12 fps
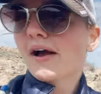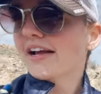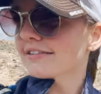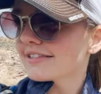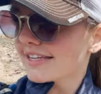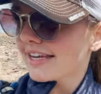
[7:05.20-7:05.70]

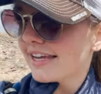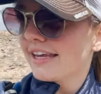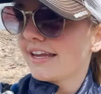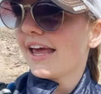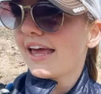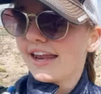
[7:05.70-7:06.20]
miles
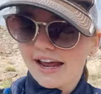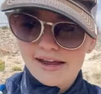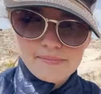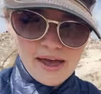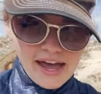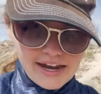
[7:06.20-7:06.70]
in and I'm
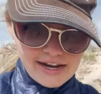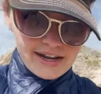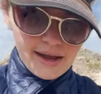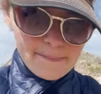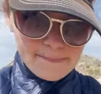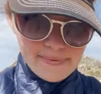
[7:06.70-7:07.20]

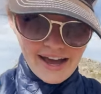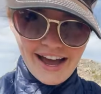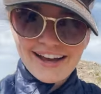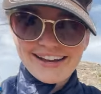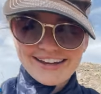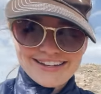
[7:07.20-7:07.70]
heading
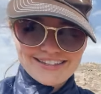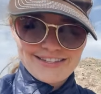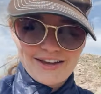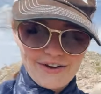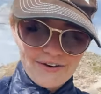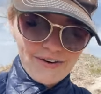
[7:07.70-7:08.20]
back.
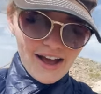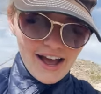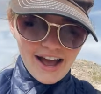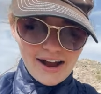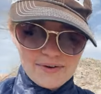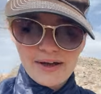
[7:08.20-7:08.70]
So
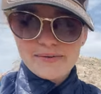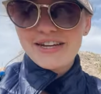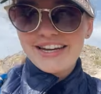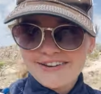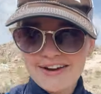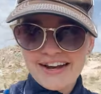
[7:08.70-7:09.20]
I will
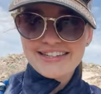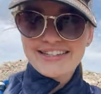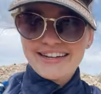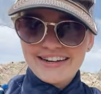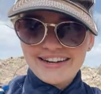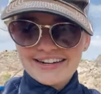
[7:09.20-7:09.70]
update you guys
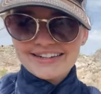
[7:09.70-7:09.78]
later.